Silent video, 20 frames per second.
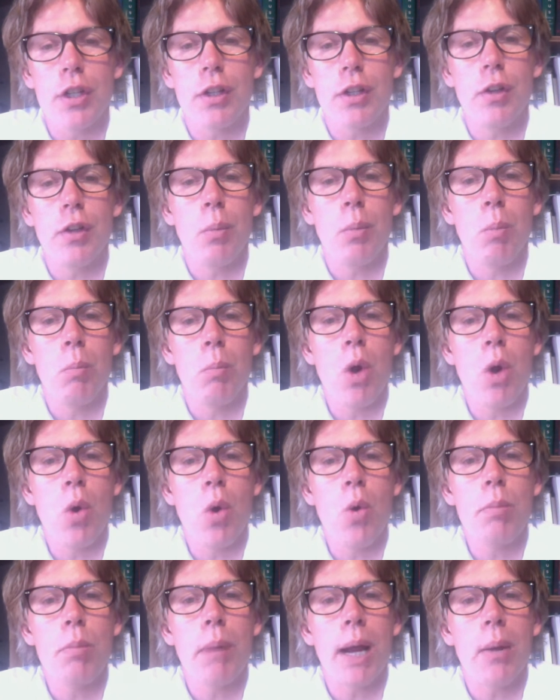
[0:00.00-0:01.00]
the
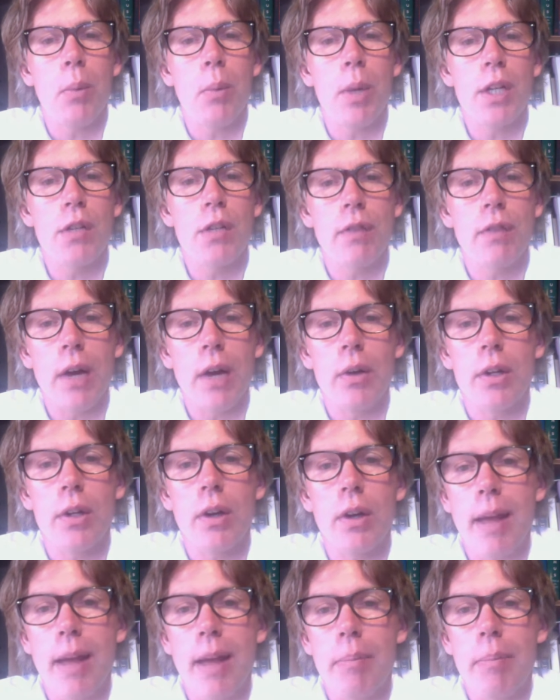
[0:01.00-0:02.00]
mode by which failure
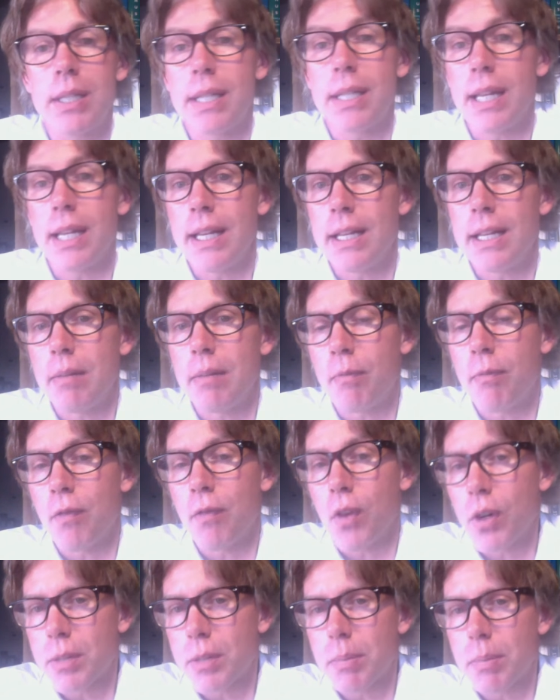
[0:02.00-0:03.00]
happens in the
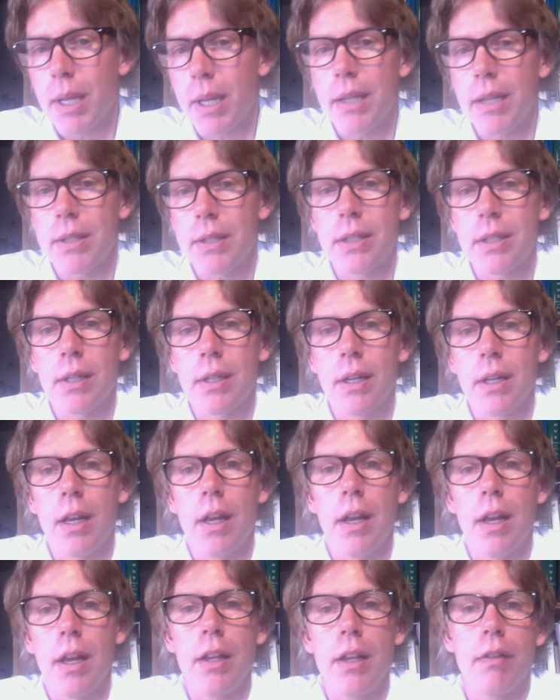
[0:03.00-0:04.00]
first place,
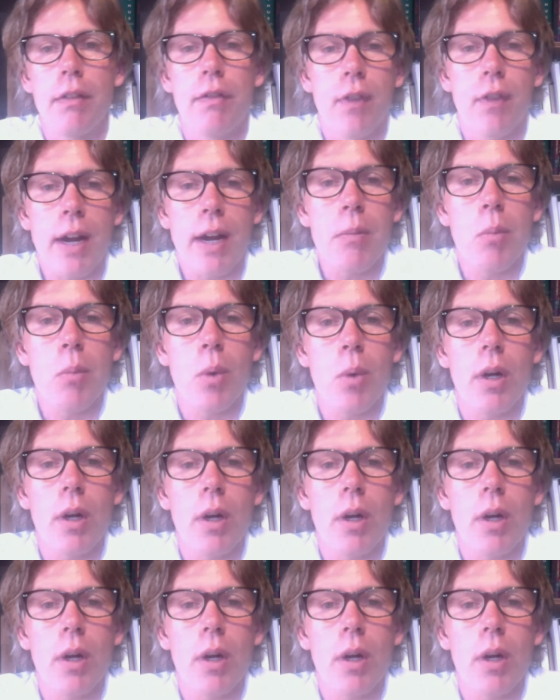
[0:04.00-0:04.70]
the framework